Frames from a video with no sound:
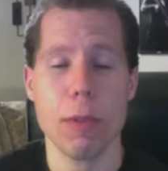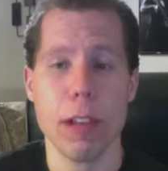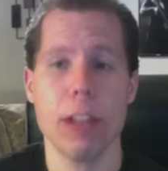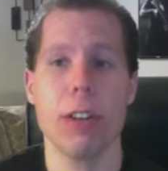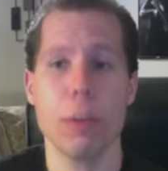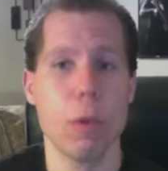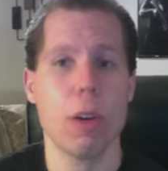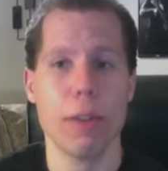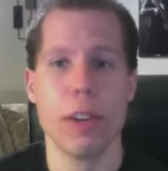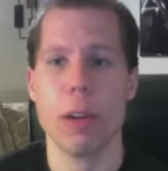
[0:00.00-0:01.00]
it could
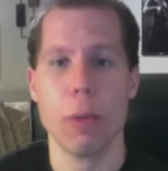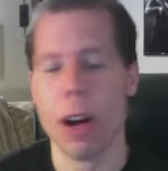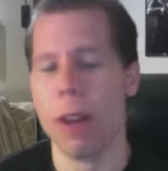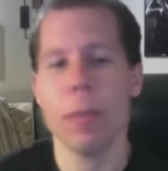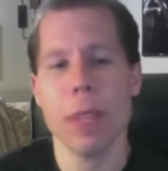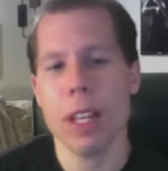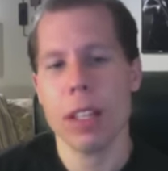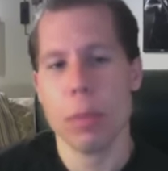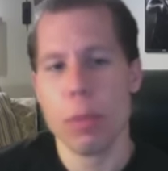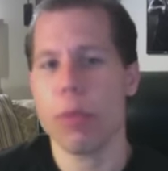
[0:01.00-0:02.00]
work very well.
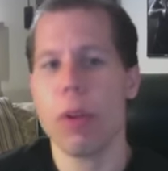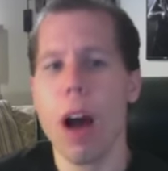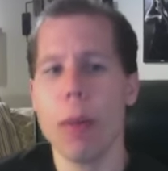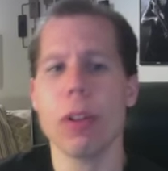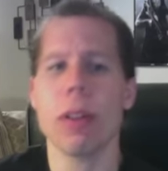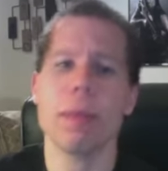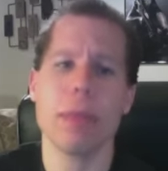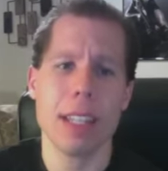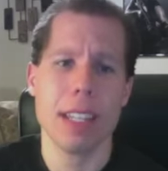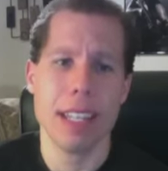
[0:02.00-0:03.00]
The problem
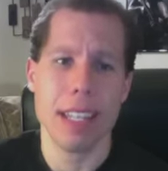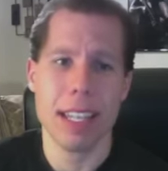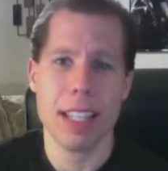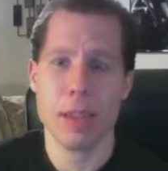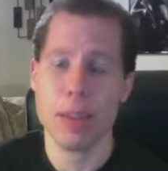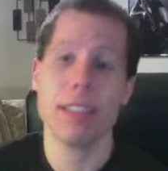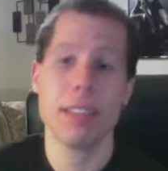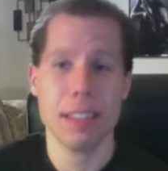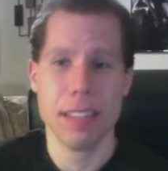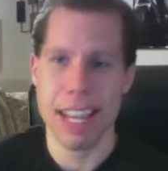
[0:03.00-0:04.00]
is
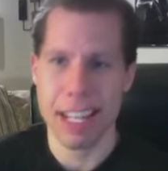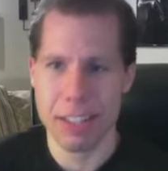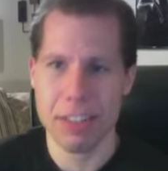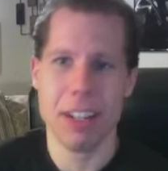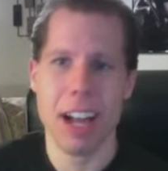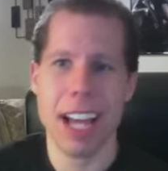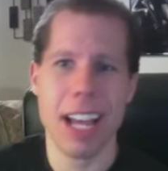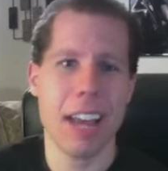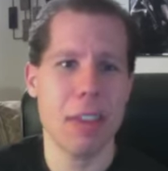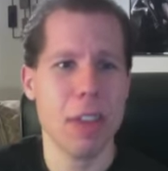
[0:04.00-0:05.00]
Vince's age.
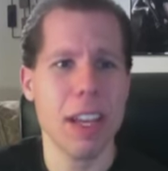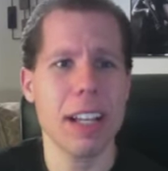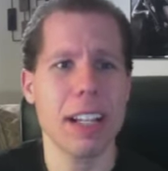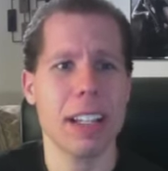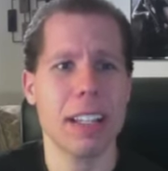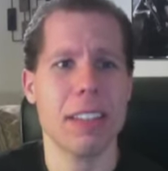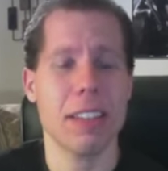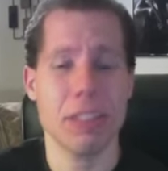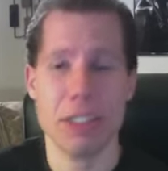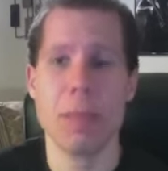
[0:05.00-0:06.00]
I think
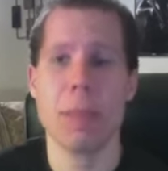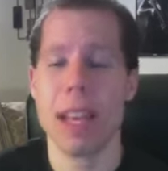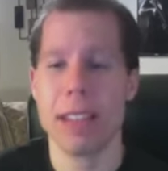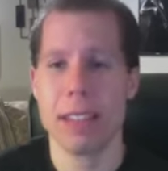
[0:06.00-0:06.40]
the ship has